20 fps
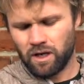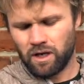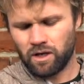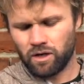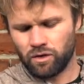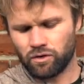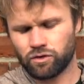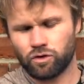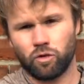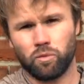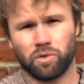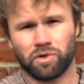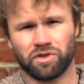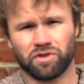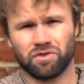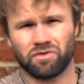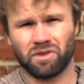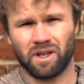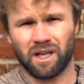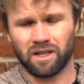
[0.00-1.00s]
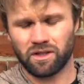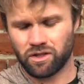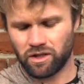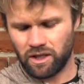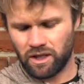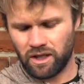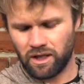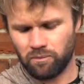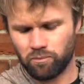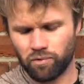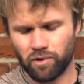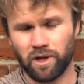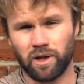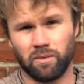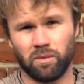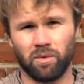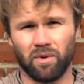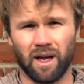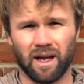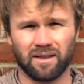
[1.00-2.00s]
you know, super stretchy,
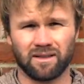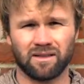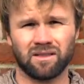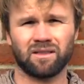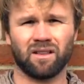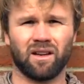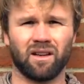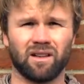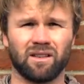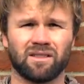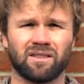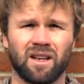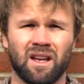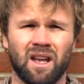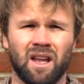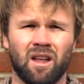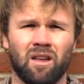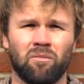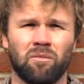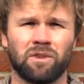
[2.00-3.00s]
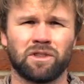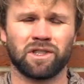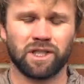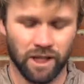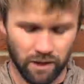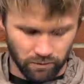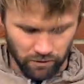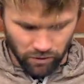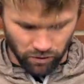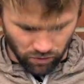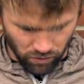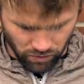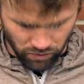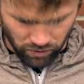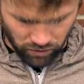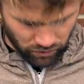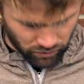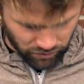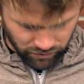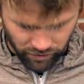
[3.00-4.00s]
breathable exercise material.
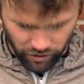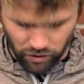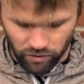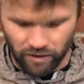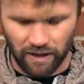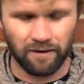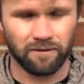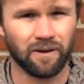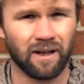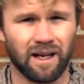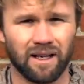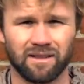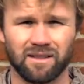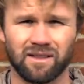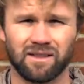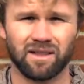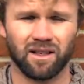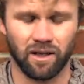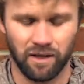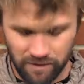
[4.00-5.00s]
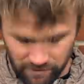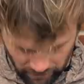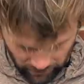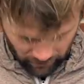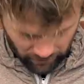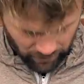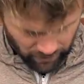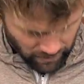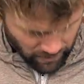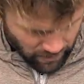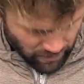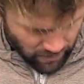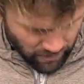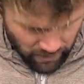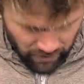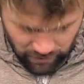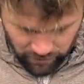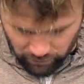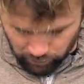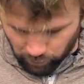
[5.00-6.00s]
Also great for exercising.
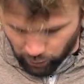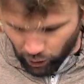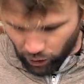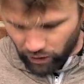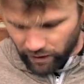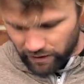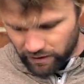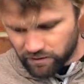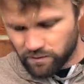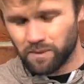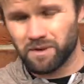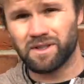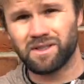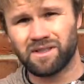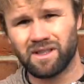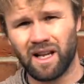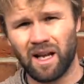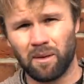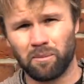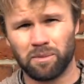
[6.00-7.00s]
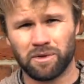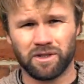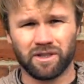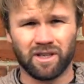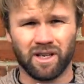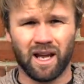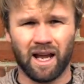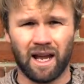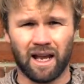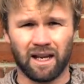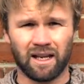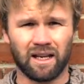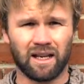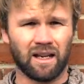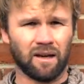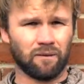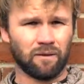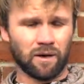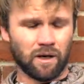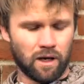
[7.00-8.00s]
Some pockets with zips,
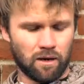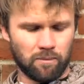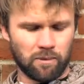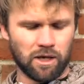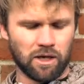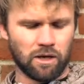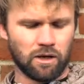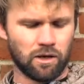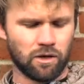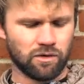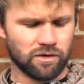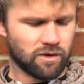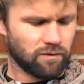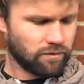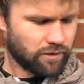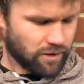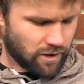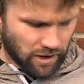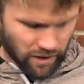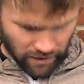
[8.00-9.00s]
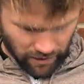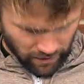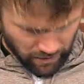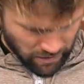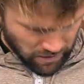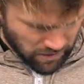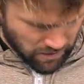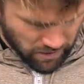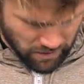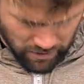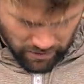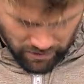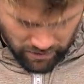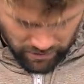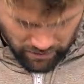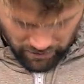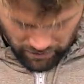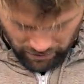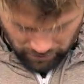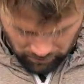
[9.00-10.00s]
handy if you're like me and you lose everything.
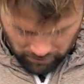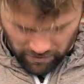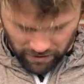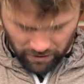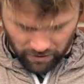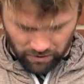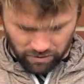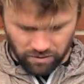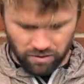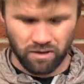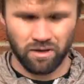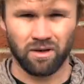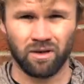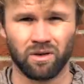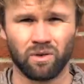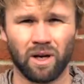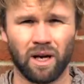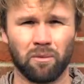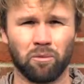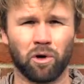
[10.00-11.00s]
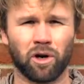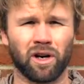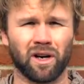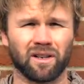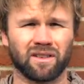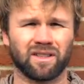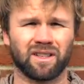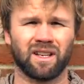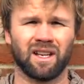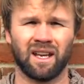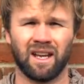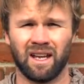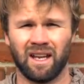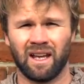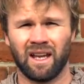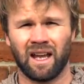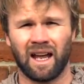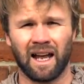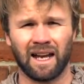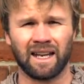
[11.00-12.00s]
Yeah, great product.
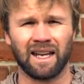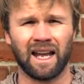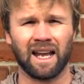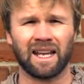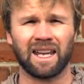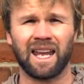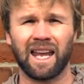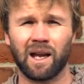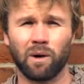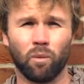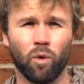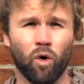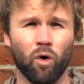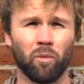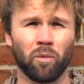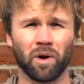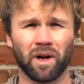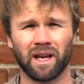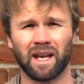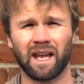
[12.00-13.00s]
Again, getting warmer